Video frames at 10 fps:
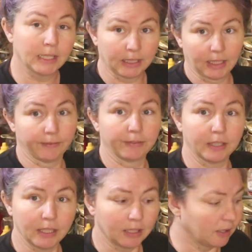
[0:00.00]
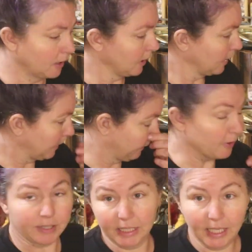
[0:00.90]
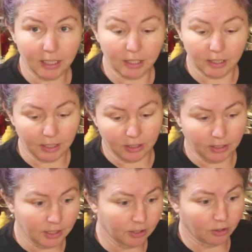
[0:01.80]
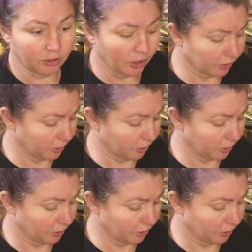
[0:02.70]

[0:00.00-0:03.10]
yeah, if you need, if you're sick and you need to go to the doctor,